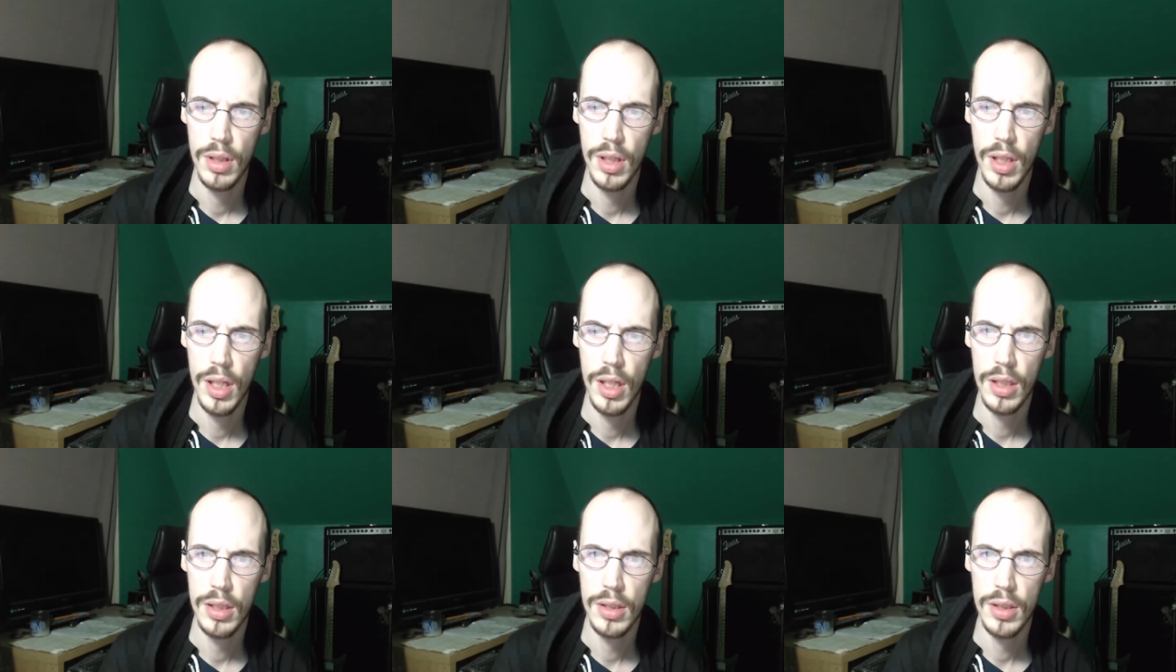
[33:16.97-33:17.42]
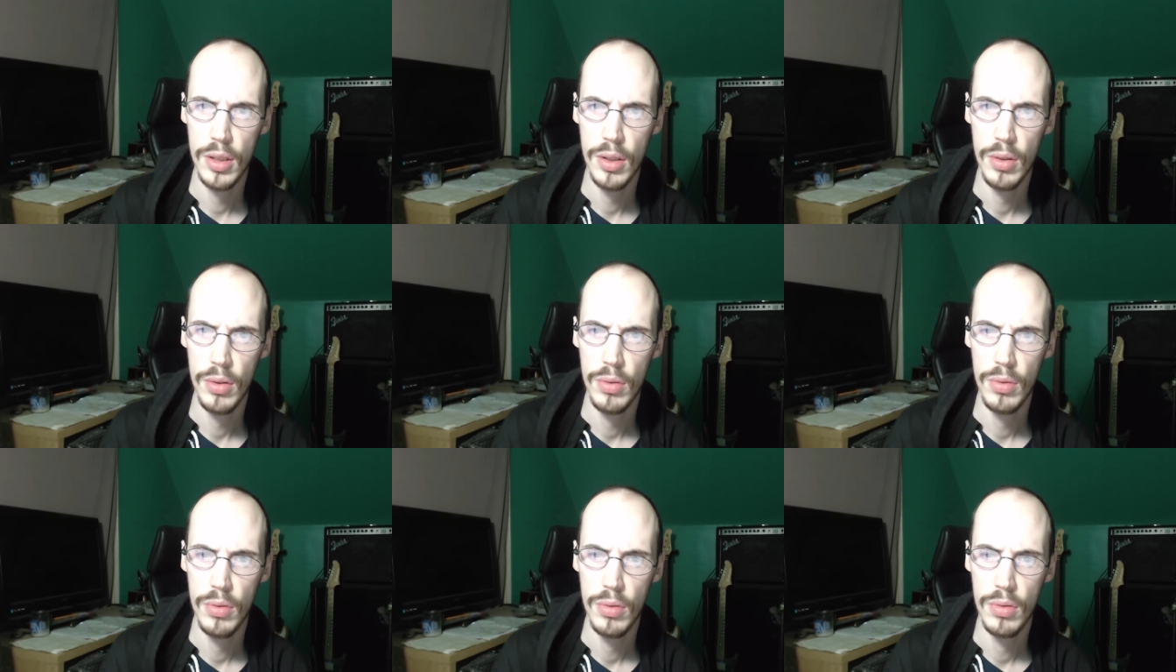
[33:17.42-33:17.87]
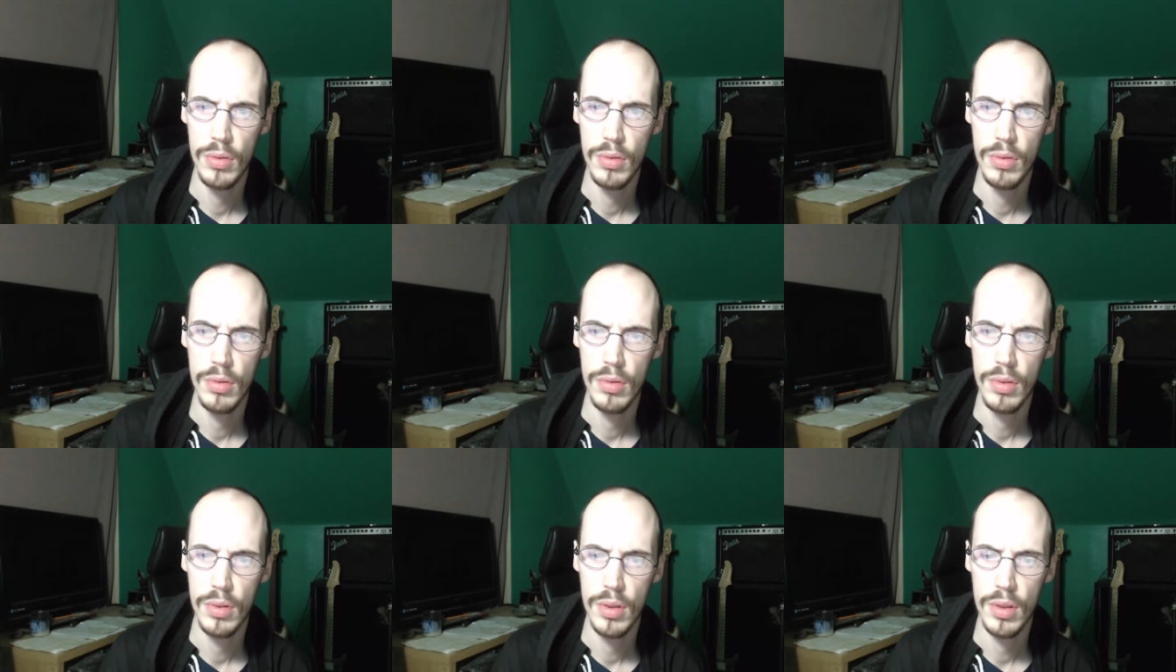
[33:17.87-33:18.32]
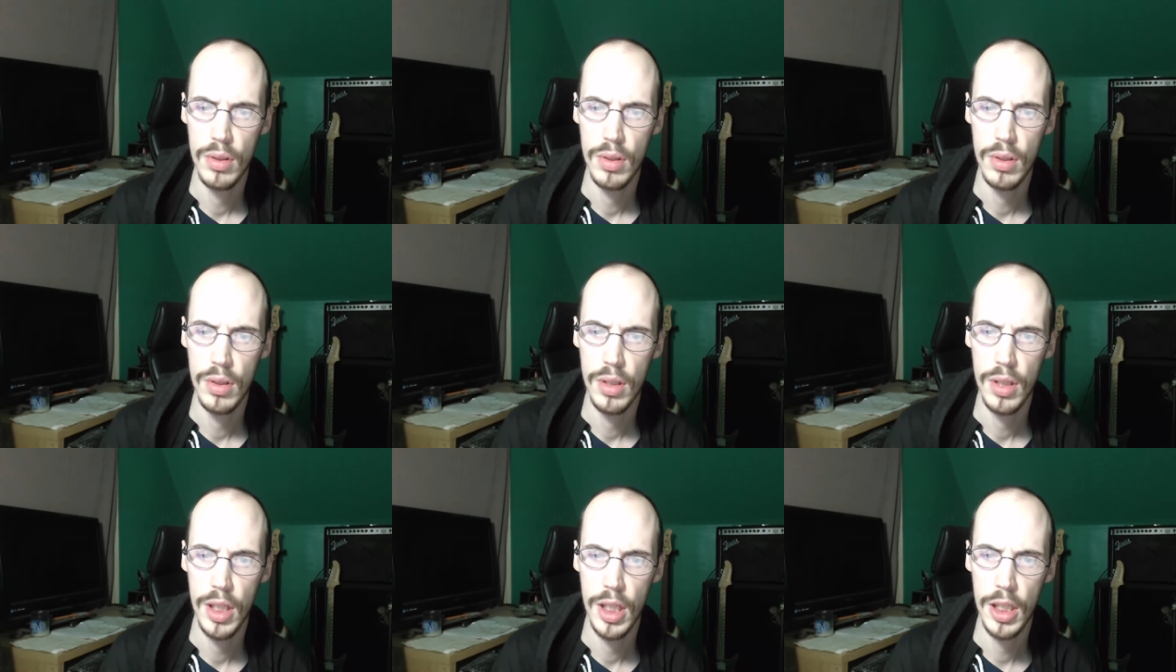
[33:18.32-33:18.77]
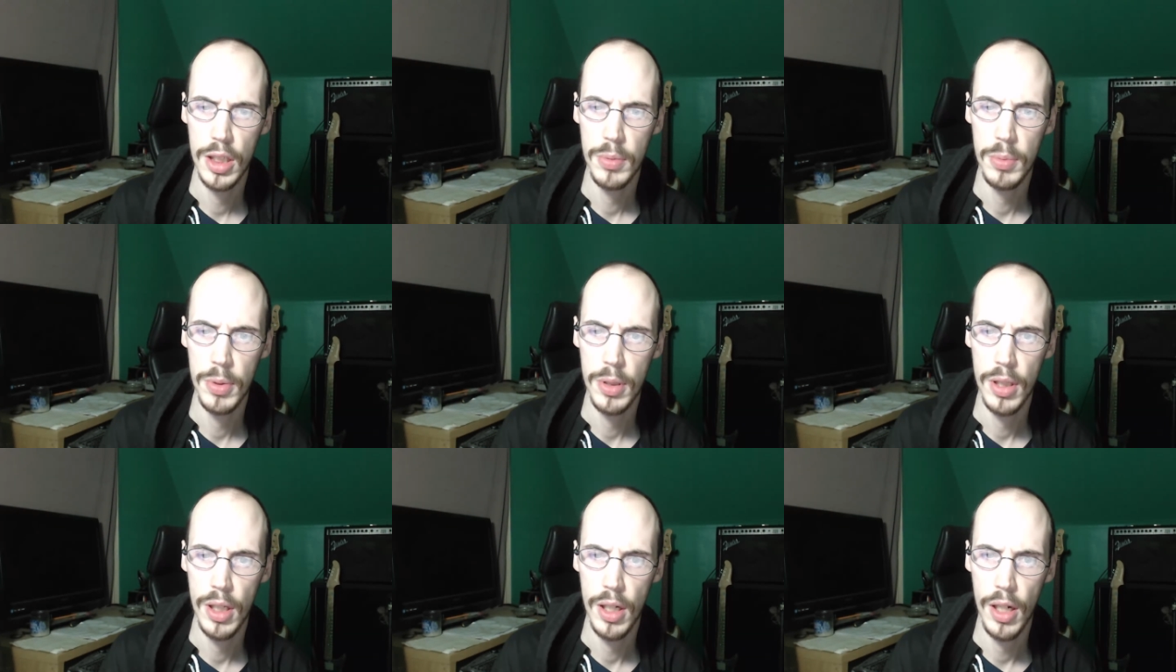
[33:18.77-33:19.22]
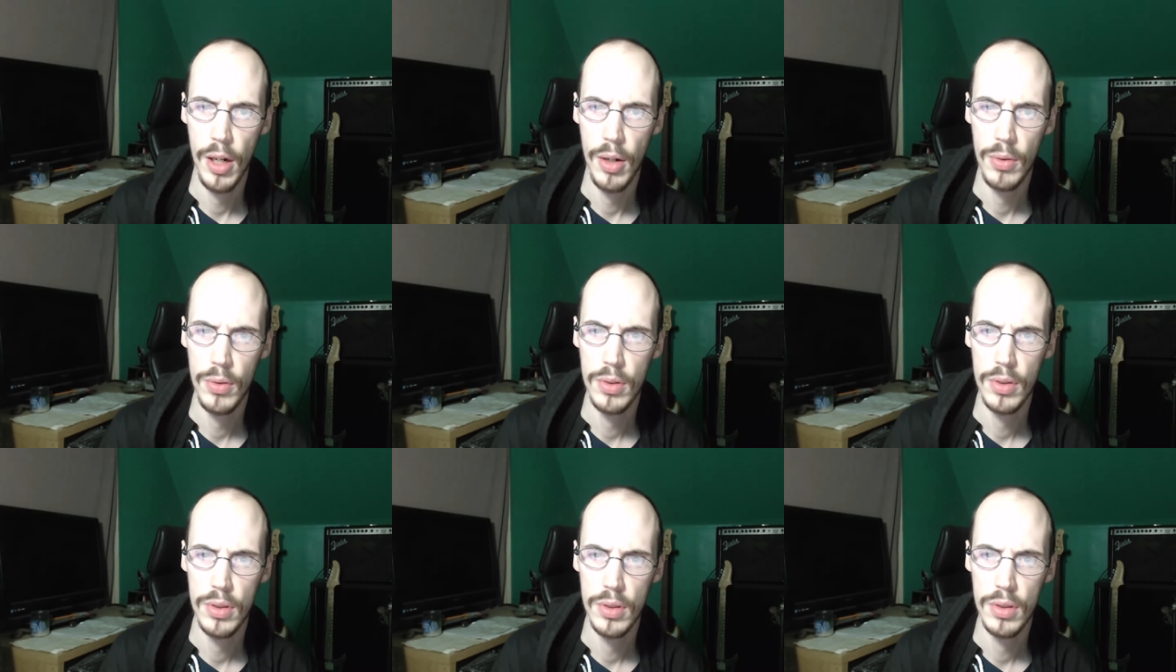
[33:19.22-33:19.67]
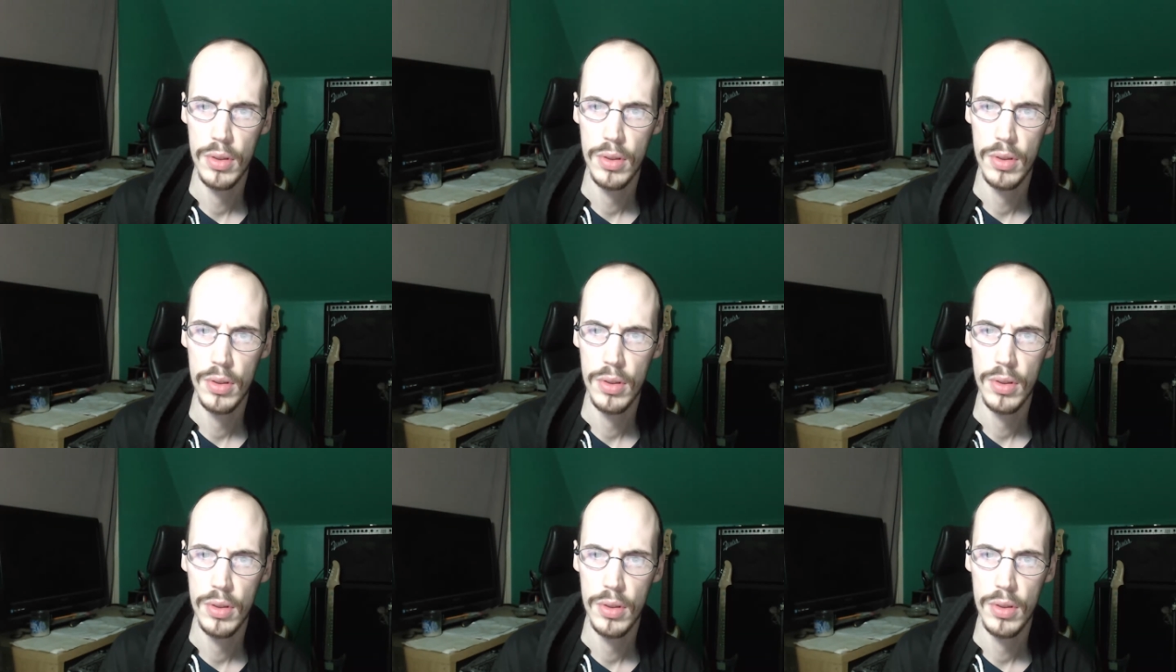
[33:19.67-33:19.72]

think so. I think it's been 10 hours.